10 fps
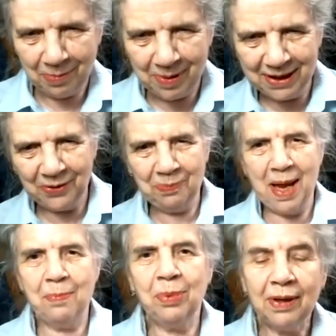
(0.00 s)
piece of
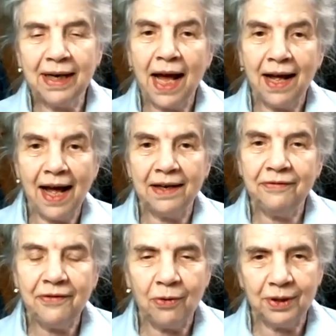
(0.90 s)
paper and I
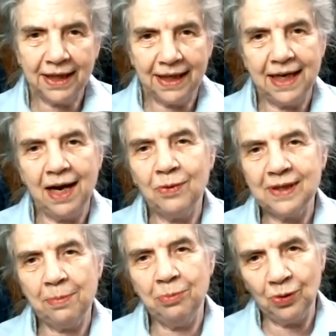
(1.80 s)
unfolded it. It was
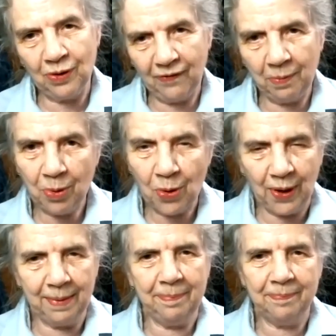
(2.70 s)
a beautiful
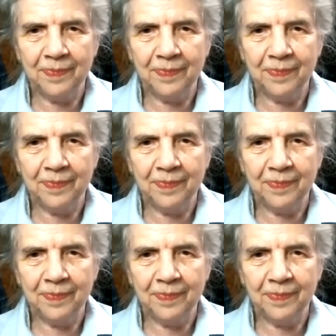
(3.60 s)
poem,